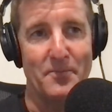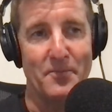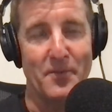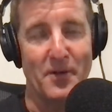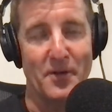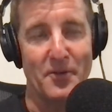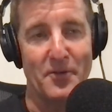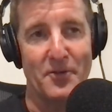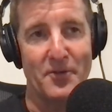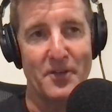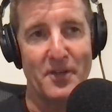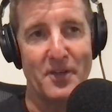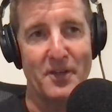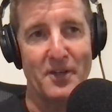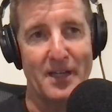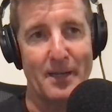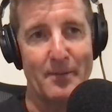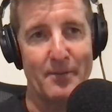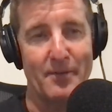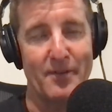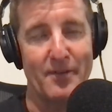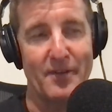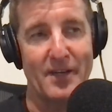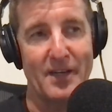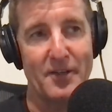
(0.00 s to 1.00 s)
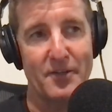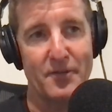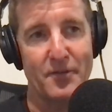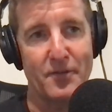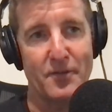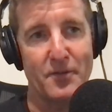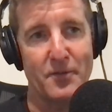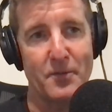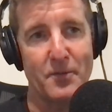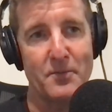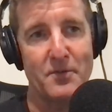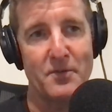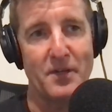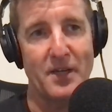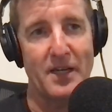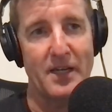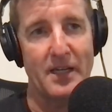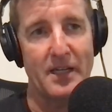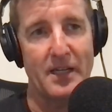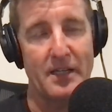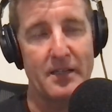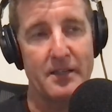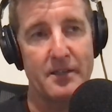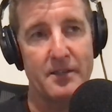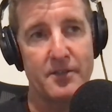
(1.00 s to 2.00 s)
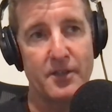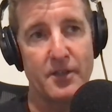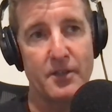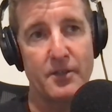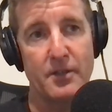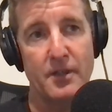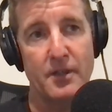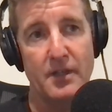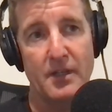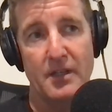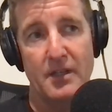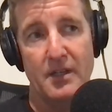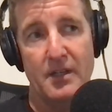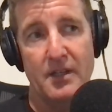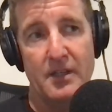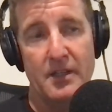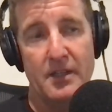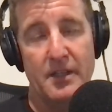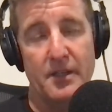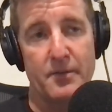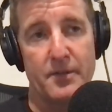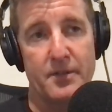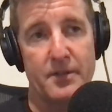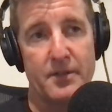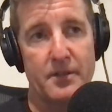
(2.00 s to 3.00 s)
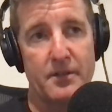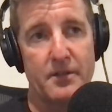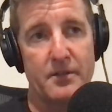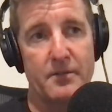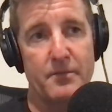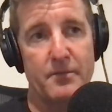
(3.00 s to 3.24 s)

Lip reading: I'll see you in a couple of hours for swim training. And so it was